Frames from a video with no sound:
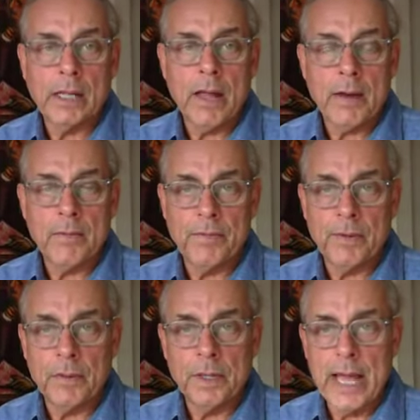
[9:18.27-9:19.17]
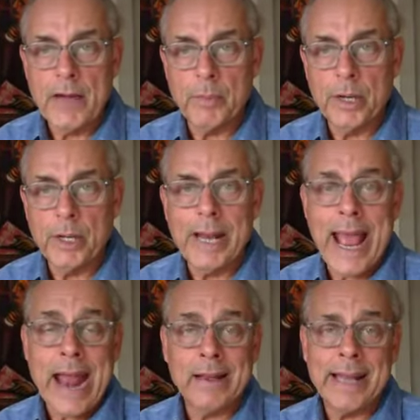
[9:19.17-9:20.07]
A lot of them feel that they have a pretty good
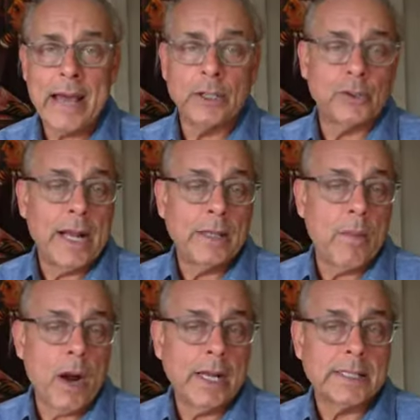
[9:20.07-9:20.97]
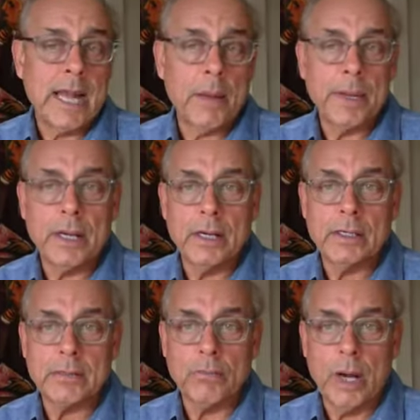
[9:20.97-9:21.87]
handle on how to trade the markets now
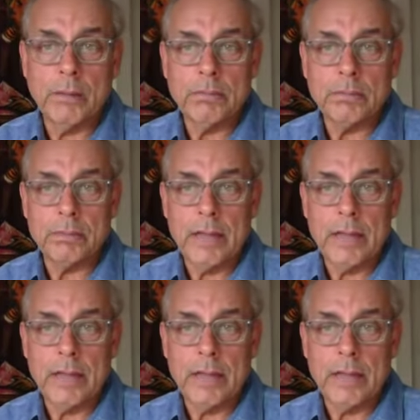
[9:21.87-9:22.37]
because, well,